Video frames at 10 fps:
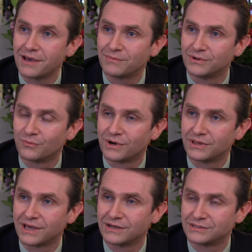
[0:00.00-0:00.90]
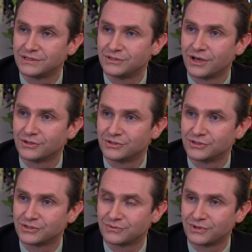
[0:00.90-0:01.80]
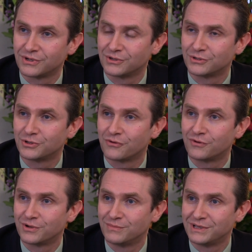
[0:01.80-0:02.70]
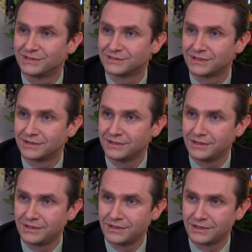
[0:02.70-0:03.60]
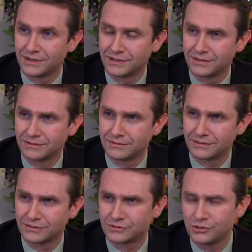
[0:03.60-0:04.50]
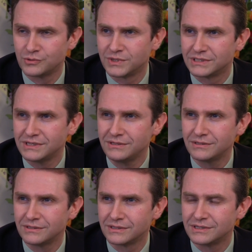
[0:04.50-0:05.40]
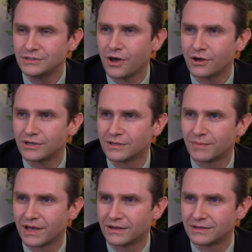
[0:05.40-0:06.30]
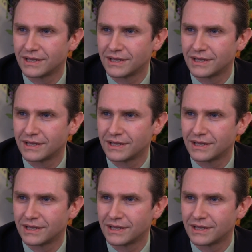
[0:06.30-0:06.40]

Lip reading: happened, one of the anesthesiologists looked over at me and said, "Excuse me, is he talking about